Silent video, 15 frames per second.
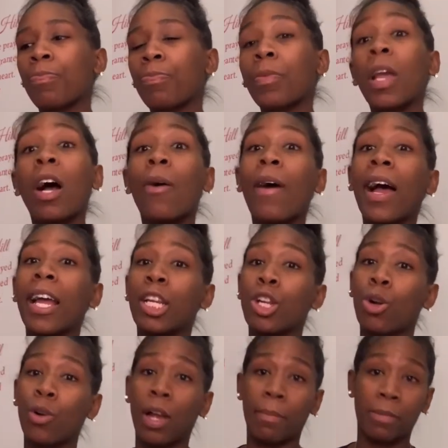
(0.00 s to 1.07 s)
Oh, I had no
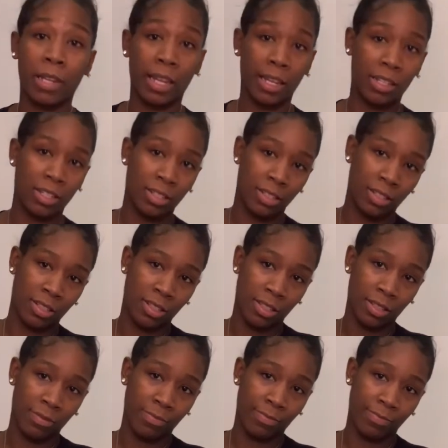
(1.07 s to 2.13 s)
complications.
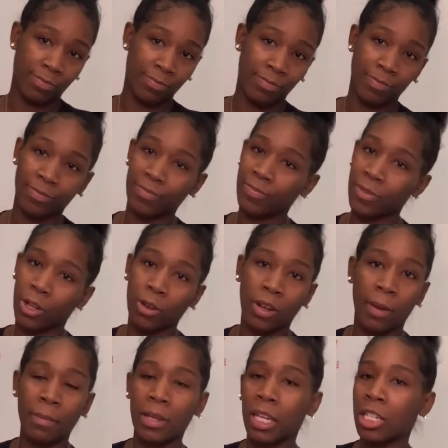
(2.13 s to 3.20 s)
No
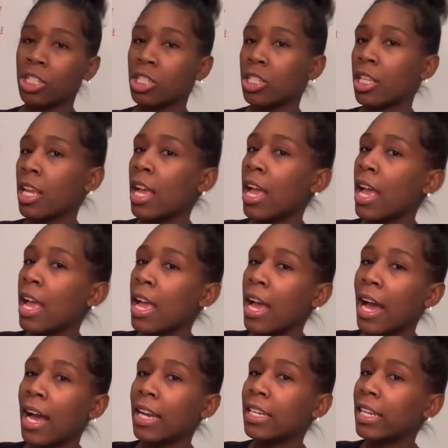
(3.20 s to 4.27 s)
complications.
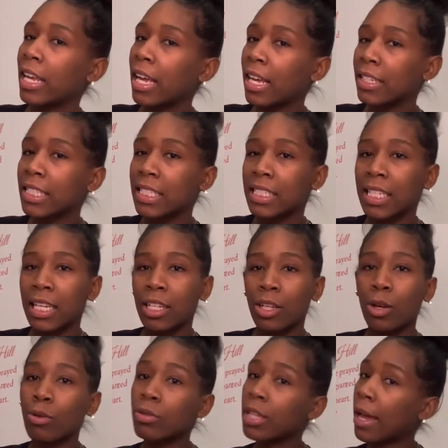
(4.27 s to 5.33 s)
I didn't have to take
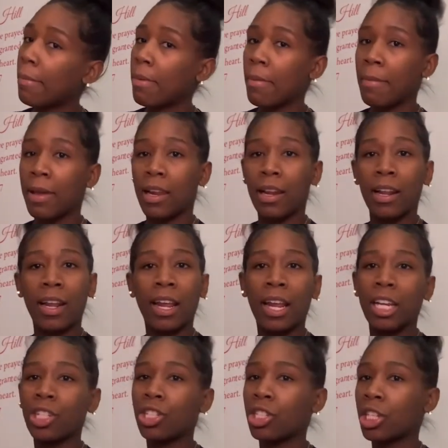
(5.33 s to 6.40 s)
no type of
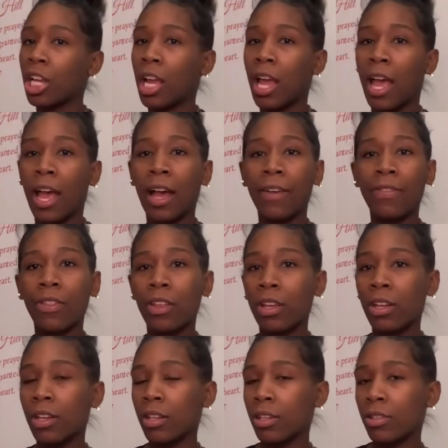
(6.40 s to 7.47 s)
medication
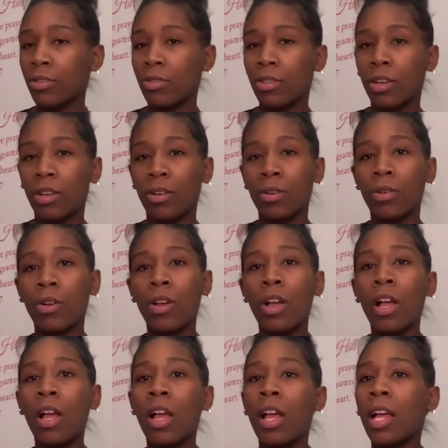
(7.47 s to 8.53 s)
after, you know,
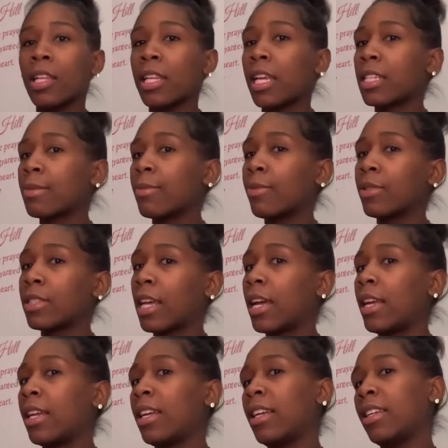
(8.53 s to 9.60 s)
that's was I
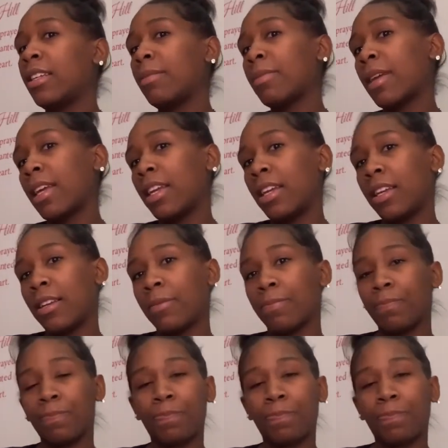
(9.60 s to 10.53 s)
in any pain.